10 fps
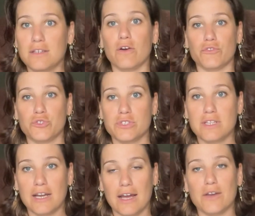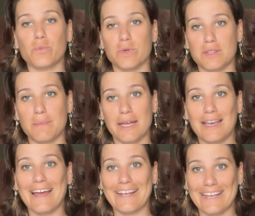of Tuesday night with the
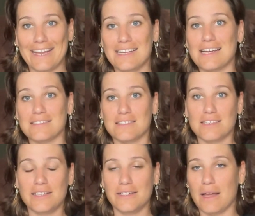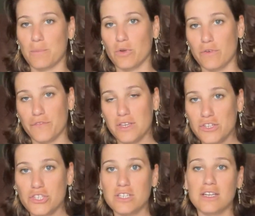men again. As I started, I'm gonna
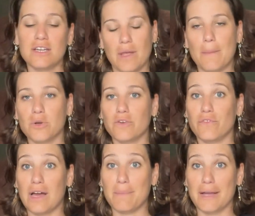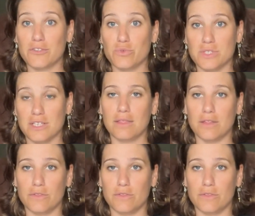fly back to Italy the